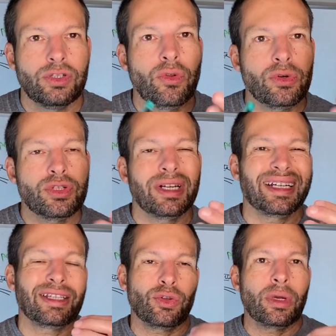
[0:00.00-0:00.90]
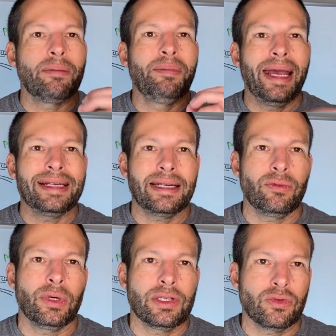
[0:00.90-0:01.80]
So those are the three basic
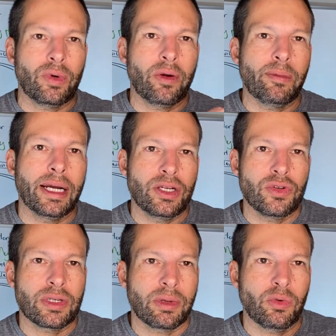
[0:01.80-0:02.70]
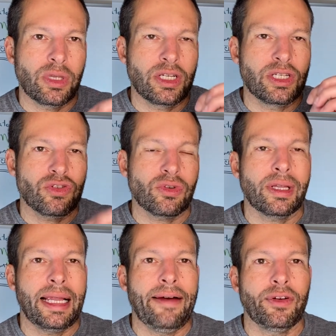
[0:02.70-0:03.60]
reasons why we might do something with the distal
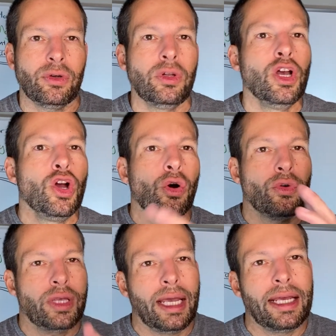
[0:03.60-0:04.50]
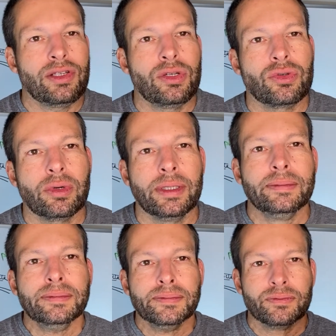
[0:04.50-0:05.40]
clavicle or the AC joint
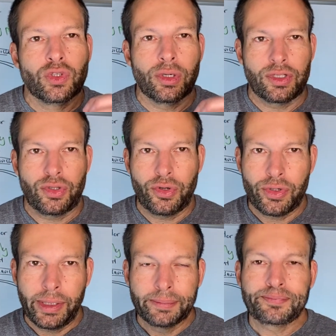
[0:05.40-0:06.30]
during surgery.